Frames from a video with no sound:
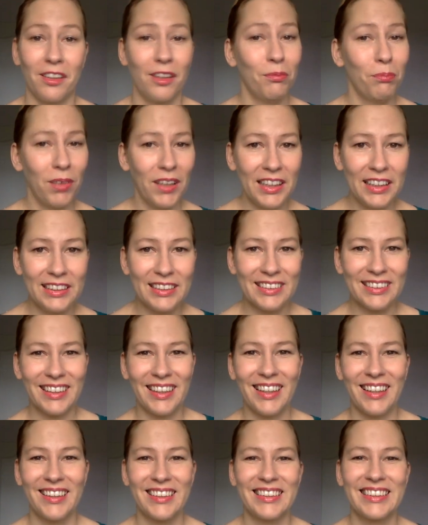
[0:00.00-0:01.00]
complete
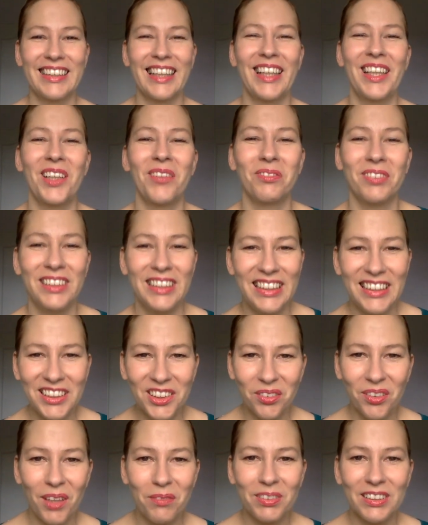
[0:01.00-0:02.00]
setup niche
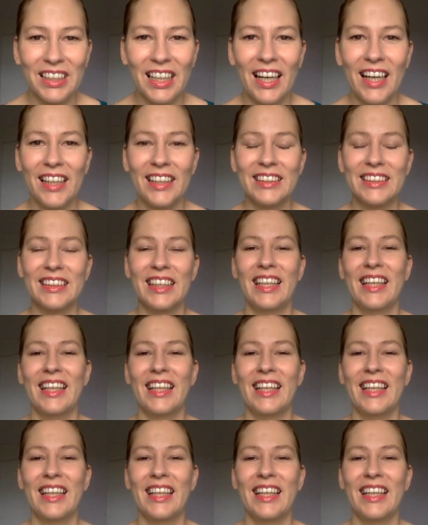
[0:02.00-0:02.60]
website